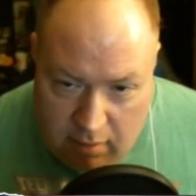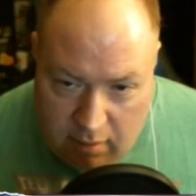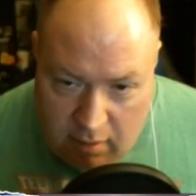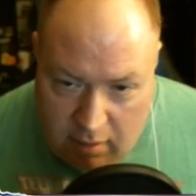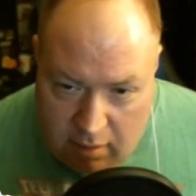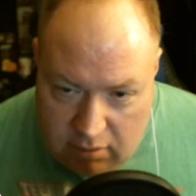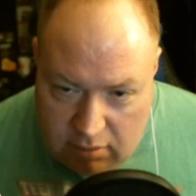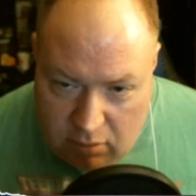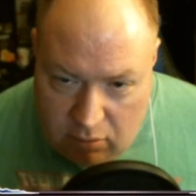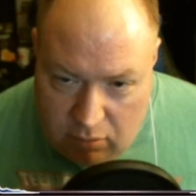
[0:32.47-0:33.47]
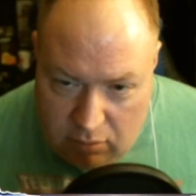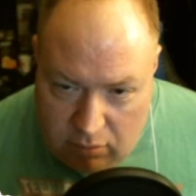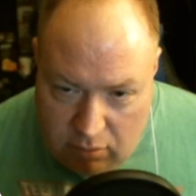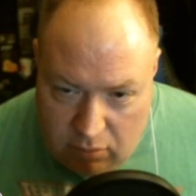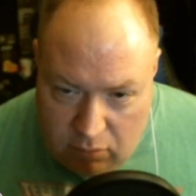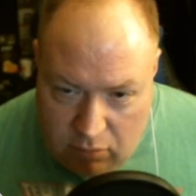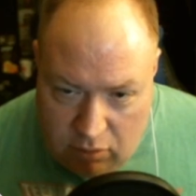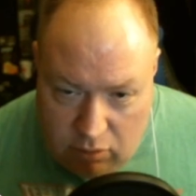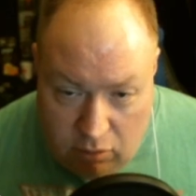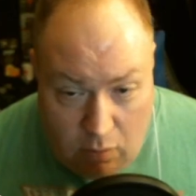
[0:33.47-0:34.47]
You
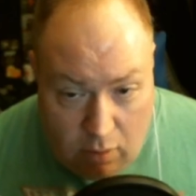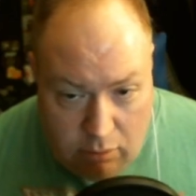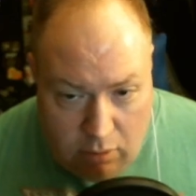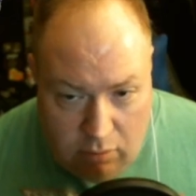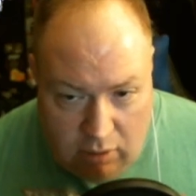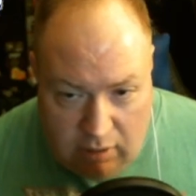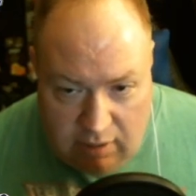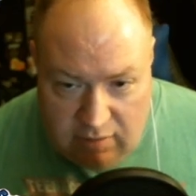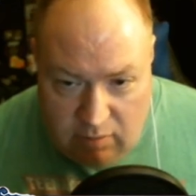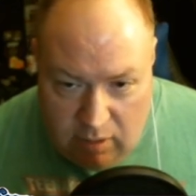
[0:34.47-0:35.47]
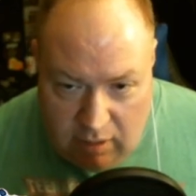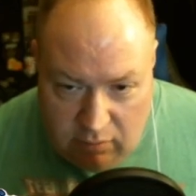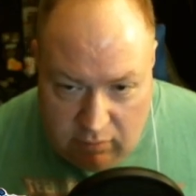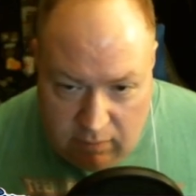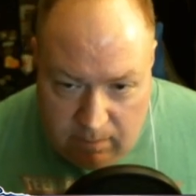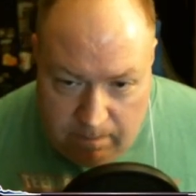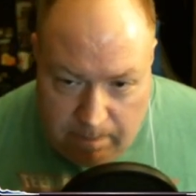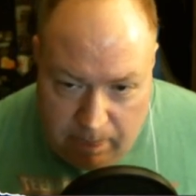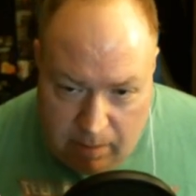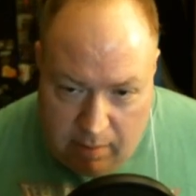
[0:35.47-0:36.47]
all know that Classic Battles
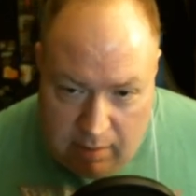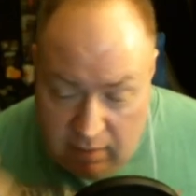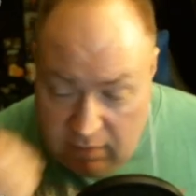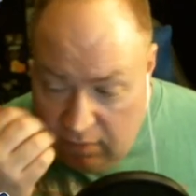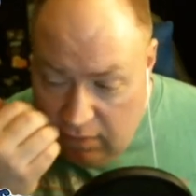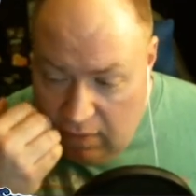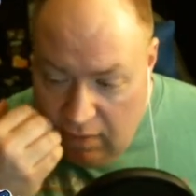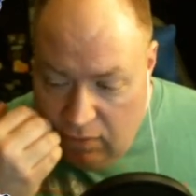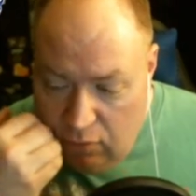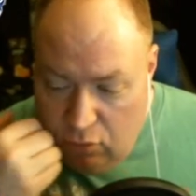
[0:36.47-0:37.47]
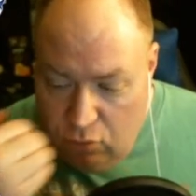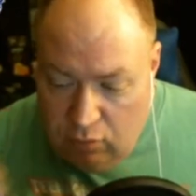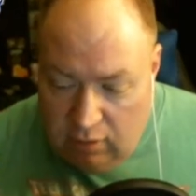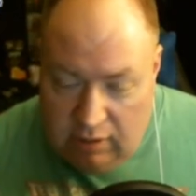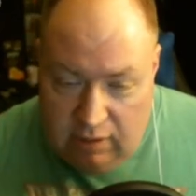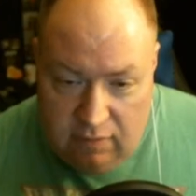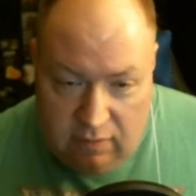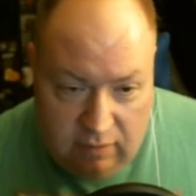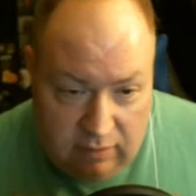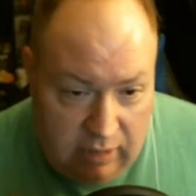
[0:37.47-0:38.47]
is set to release
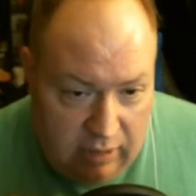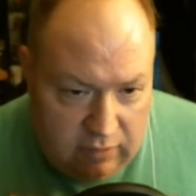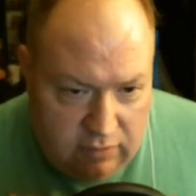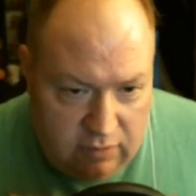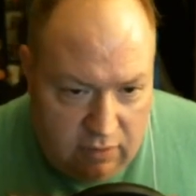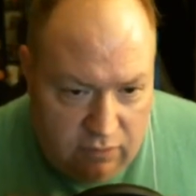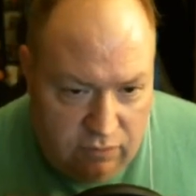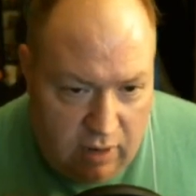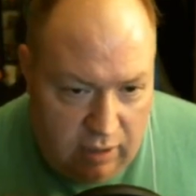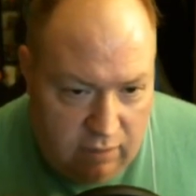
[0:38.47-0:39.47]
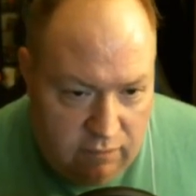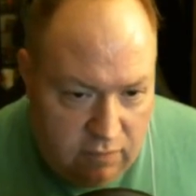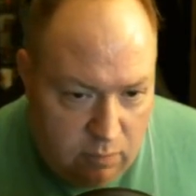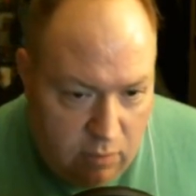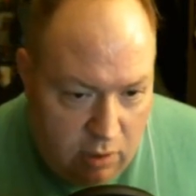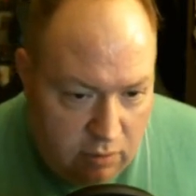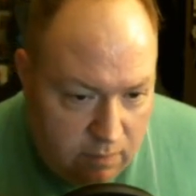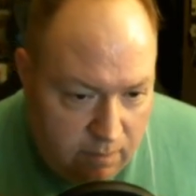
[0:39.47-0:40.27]
the last Friday of this month.